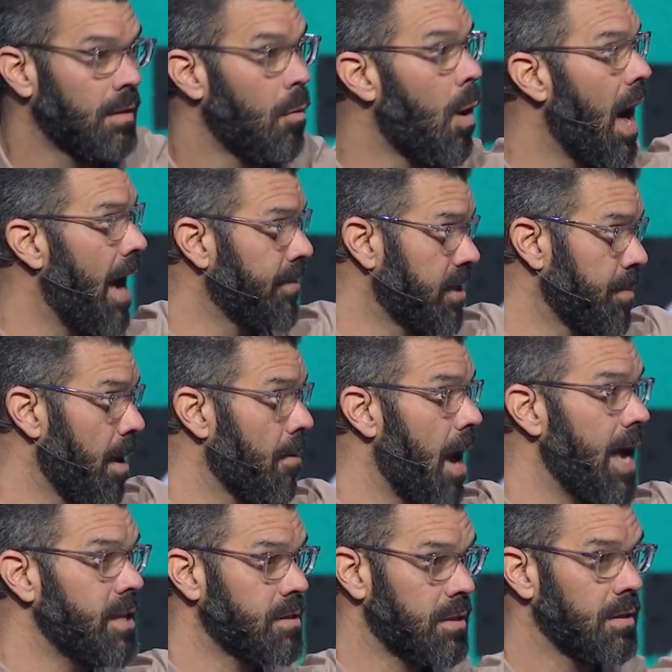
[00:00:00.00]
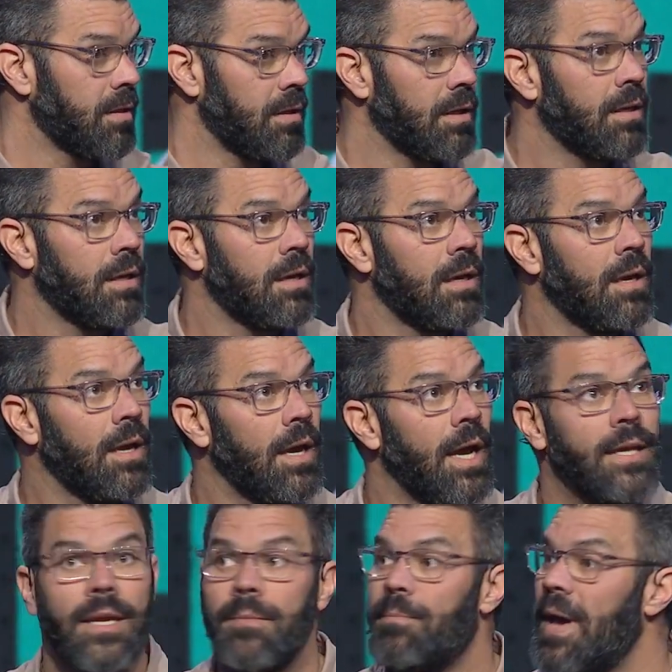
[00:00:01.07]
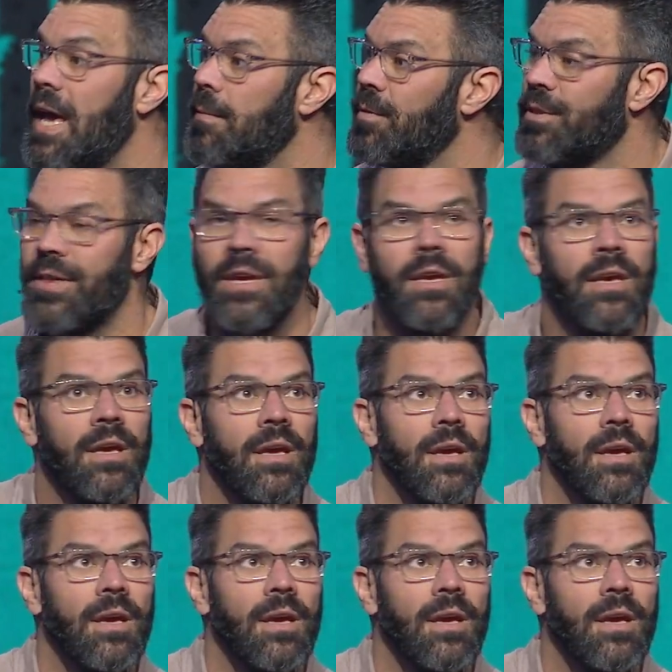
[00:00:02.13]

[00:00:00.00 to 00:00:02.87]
Wives, am I right? And then, babe, you think,